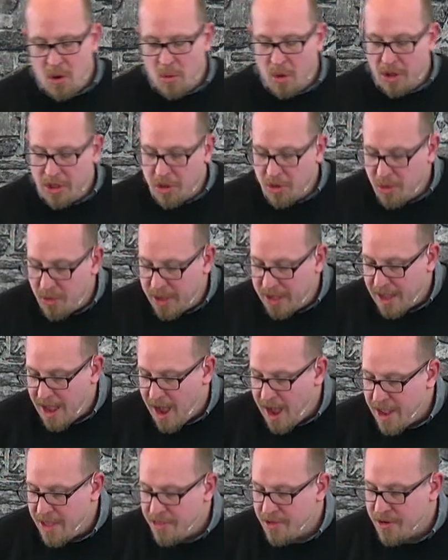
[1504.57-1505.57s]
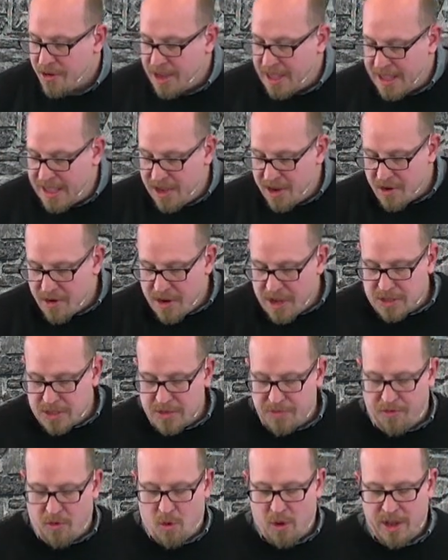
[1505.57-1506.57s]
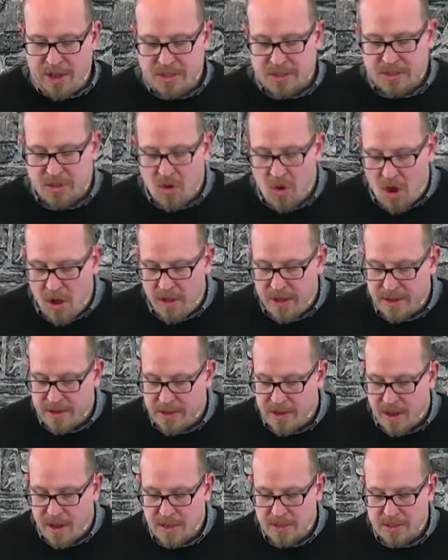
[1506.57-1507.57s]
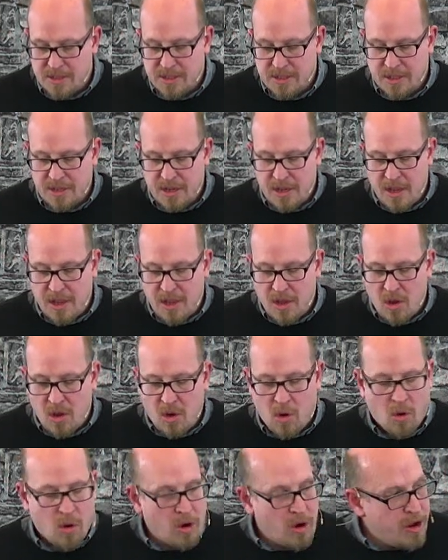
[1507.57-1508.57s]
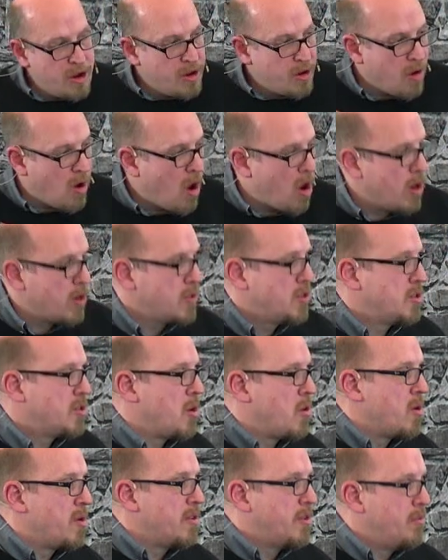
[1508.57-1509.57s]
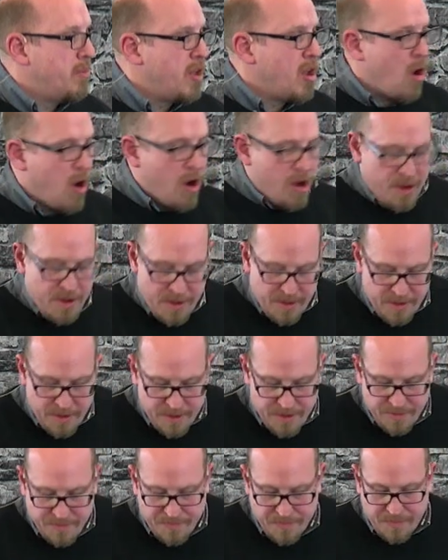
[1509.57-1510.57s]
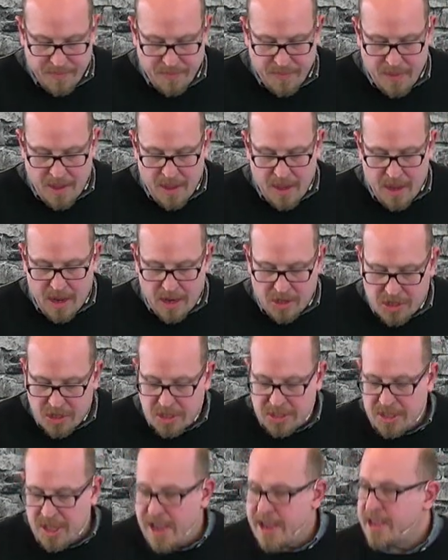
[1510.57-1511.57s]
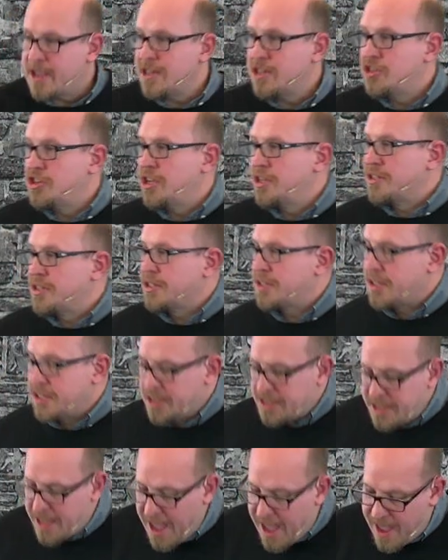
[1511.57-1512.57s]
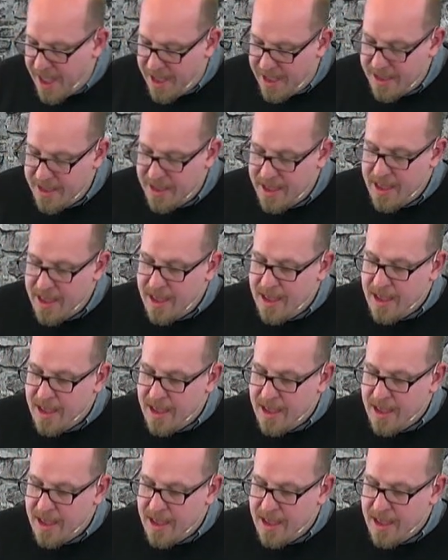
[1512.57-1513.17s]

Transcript: Will you either hear his voice calling to us, or are your hearts going to be hardened? Just like in Jesus' day,